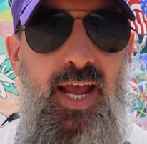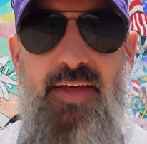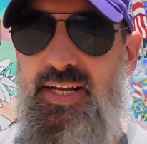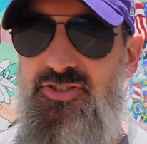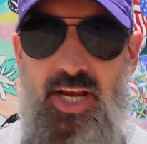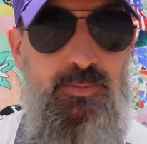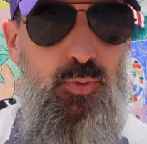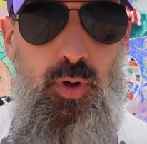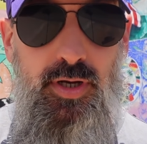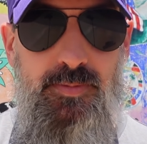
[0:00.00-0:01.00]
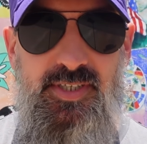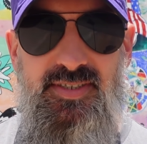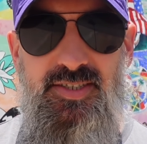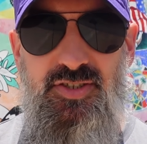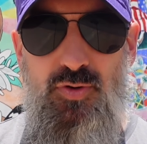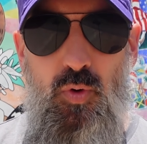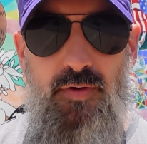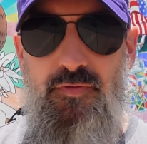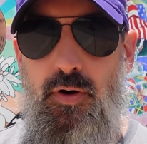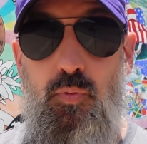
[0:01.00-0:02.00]
I think James Williams is in
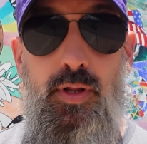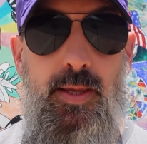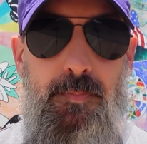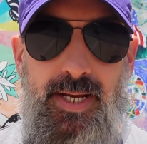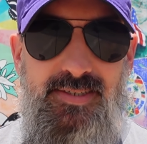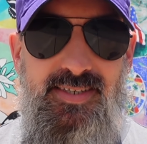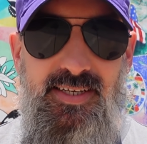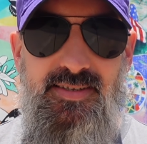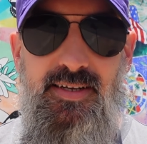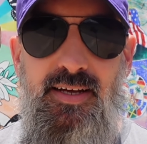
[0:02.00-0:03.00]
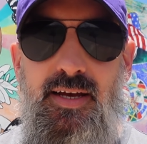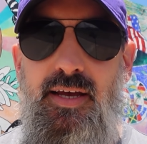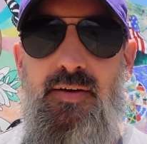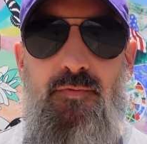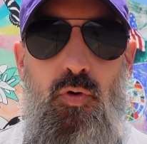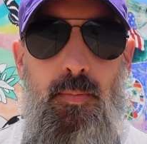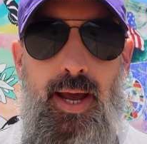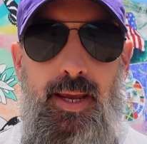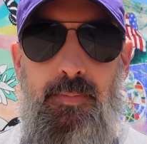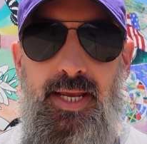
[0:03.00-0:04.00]
store for a really big season for
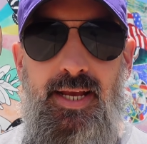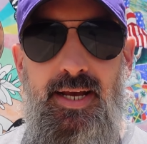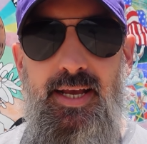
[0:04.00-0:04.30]
Miami.